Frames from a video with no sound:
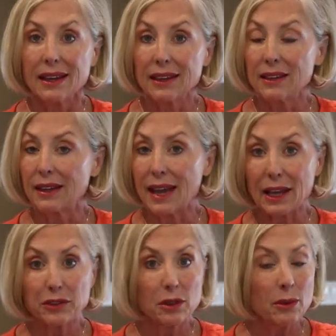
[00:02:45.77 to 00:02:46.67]
You
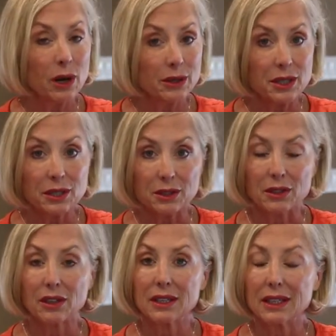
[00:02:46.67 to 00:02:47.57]
gather them all
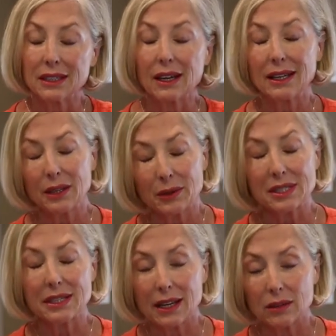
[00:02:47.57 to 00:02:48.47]
year. I know it's